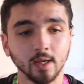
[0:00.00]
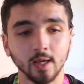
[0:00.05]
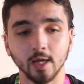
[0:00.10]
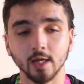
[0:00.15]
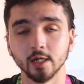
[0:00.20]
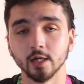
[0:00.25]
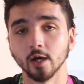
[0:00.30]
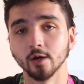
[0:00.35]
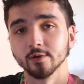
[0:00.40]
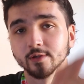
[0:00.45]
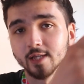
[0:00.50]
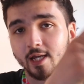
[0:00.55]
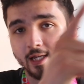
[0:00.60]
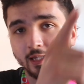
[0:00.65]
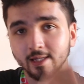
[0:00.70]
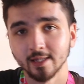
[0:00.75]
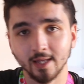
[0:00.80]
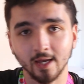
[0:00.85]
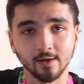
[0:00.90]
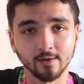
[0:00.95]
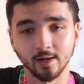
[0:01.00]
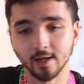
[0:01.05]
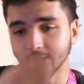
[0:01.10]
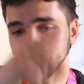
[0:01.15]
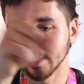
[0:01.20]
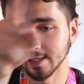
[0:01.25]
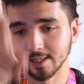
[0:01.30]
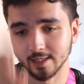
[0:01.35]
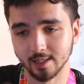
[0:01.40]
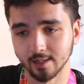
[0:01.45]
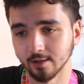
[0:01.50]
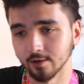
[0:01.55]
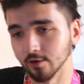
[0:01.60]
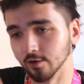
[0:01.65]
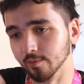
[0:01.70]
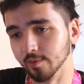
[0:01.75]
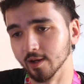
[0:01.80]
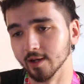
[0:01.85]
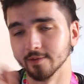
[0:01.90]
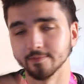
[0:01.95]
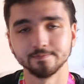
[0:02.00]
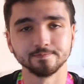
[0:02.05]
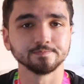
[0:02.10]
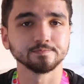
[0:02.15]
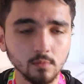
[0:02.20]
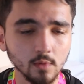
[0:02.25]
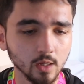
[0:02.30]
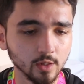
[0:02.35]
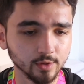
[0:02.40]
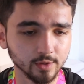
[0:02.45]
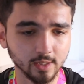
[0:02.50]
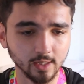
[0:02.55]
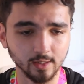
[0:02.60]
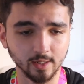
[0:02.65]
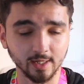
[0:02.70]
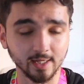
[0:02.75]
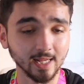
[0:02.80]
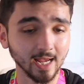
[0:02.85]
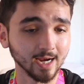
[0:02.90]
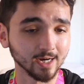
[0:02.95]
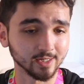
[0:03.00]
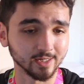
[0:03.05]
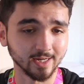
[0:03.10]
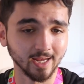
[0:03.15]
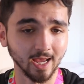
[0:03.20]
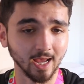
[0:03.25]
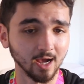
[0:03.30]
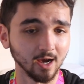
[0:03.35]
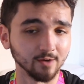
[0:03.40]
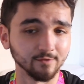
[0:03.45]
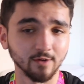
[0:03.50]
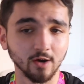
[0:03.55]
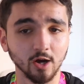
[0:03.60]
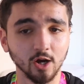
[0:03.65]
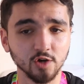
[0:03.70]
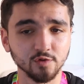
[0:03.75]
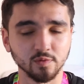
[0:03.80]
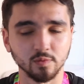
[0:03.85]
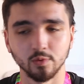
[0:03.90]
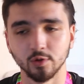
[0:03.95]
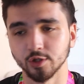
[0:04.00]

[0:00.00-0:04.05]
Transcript: It goes in and out like this a little bit until you actually get out of Hove.